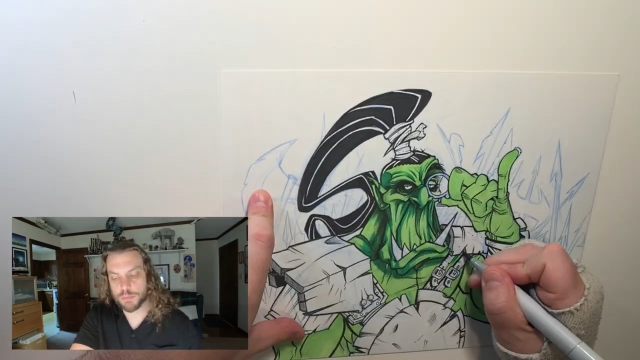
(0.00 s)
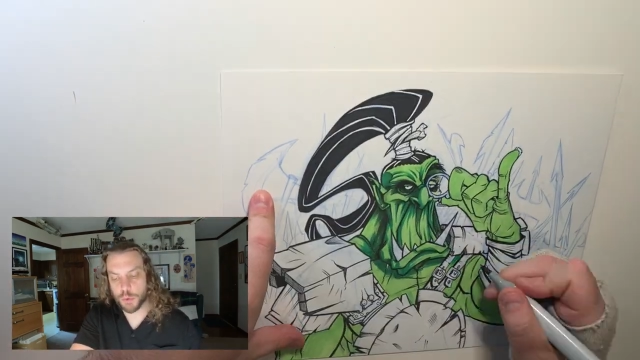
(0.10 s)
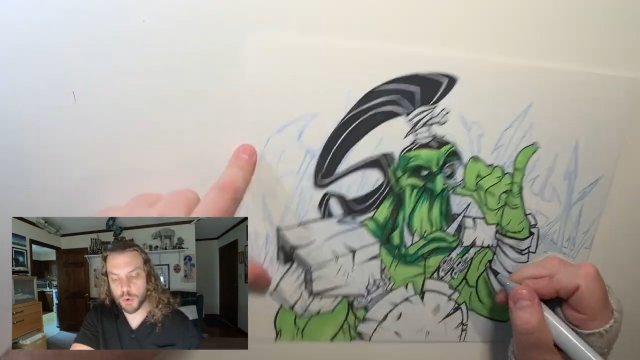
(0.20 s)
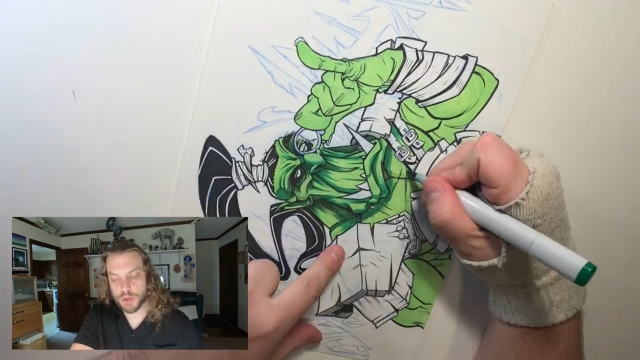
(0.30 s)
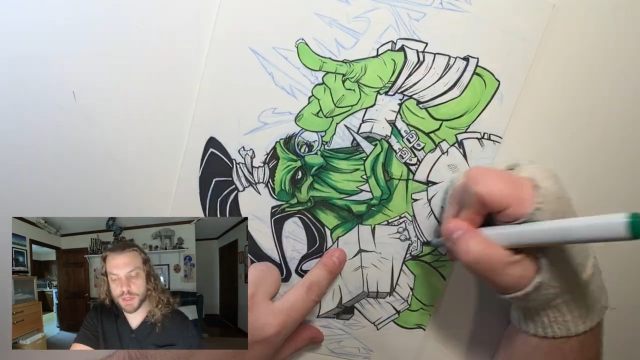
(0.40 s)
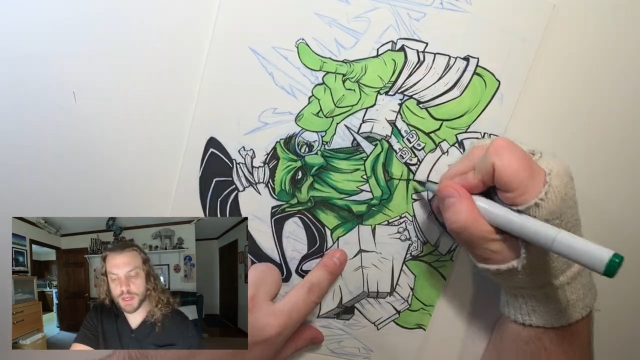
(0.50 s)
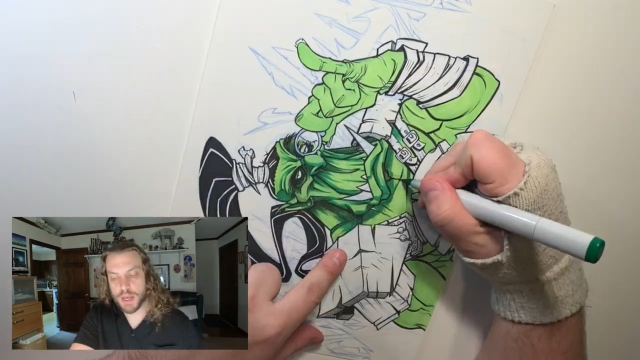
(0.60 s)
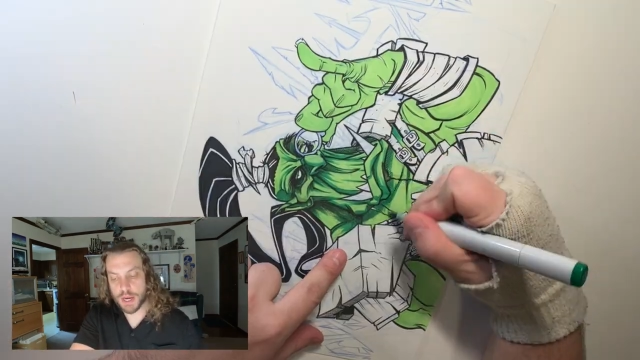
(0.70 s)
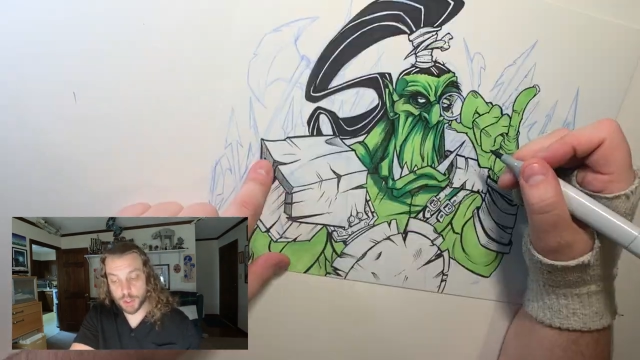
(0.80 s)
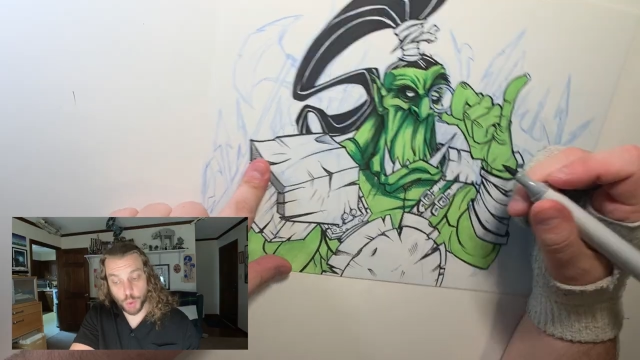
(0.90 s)
board
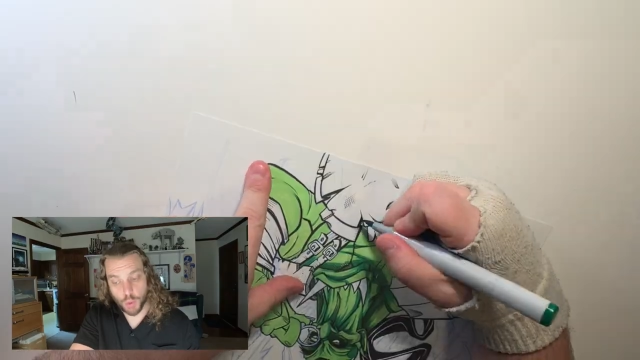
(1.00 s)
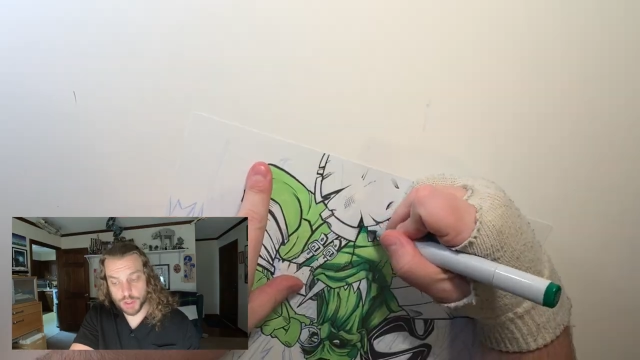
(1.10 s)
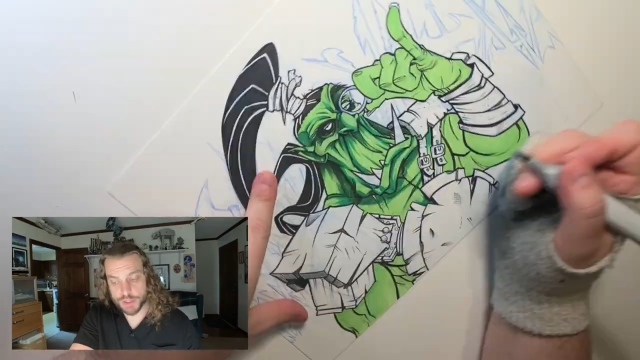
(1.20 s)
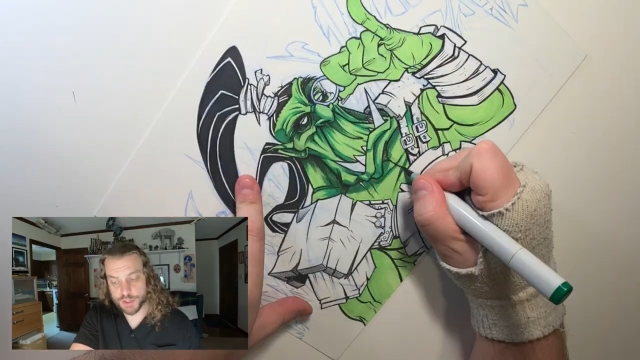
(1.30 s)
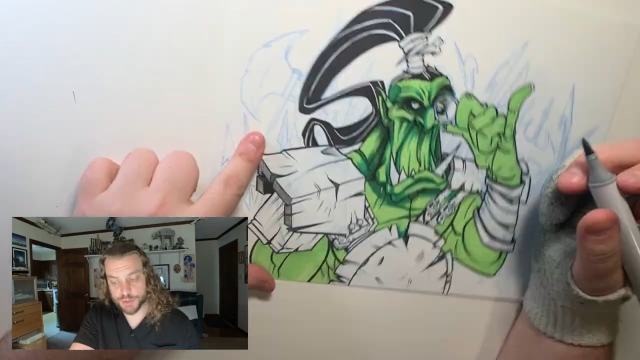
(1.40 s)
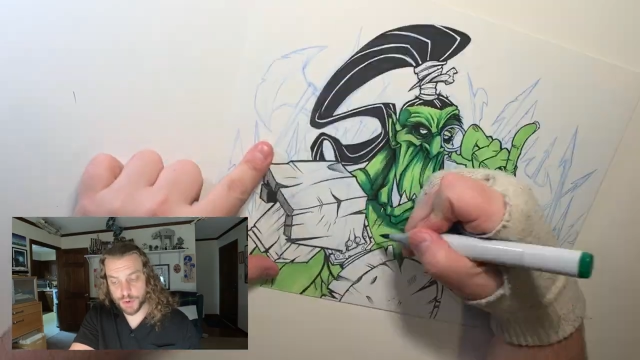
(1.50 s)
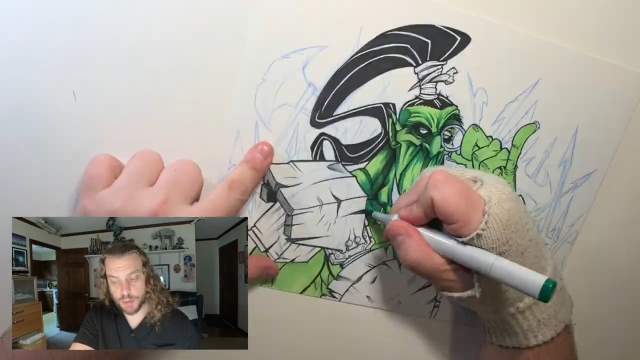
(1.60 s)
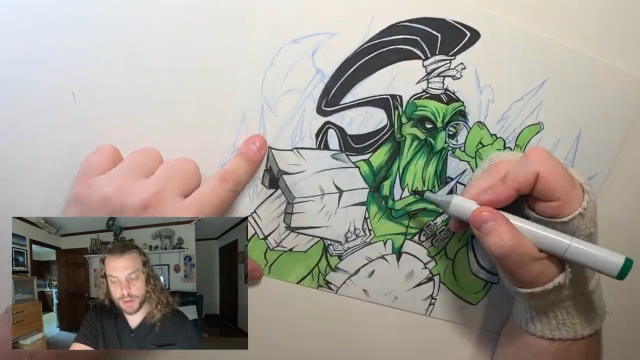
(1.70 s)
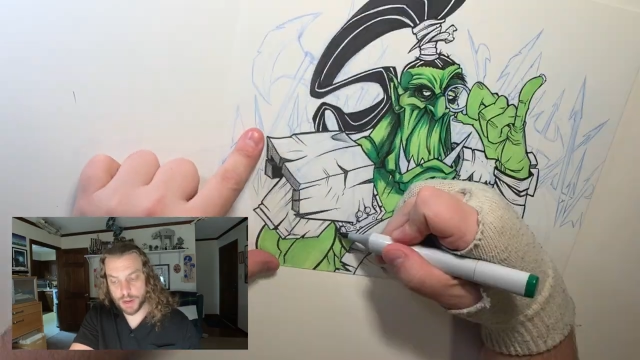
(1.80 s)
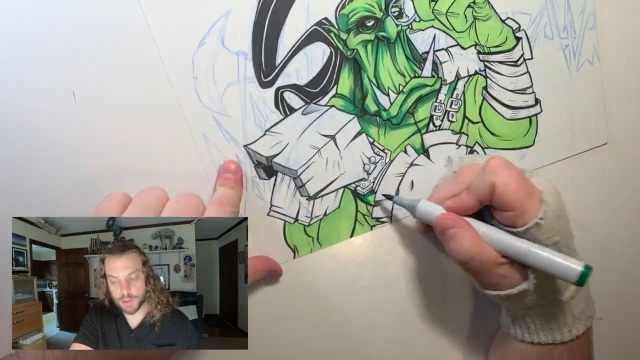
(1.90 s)
and who wanted to
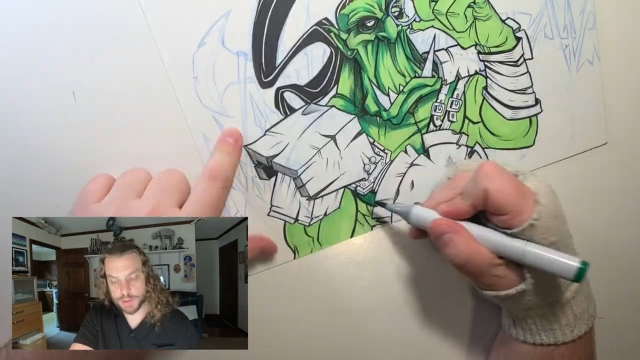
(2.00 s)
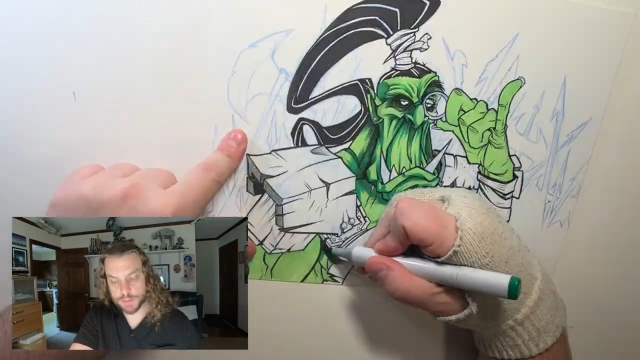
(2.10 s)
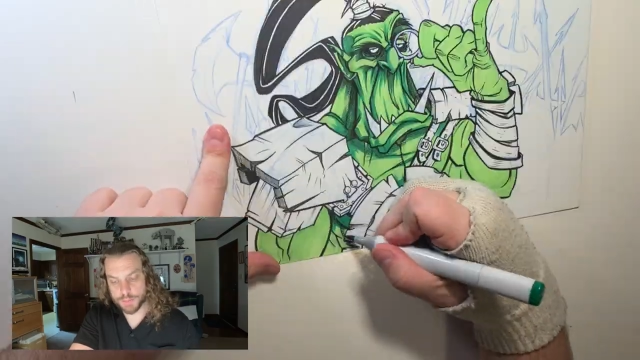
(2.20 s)
drop out.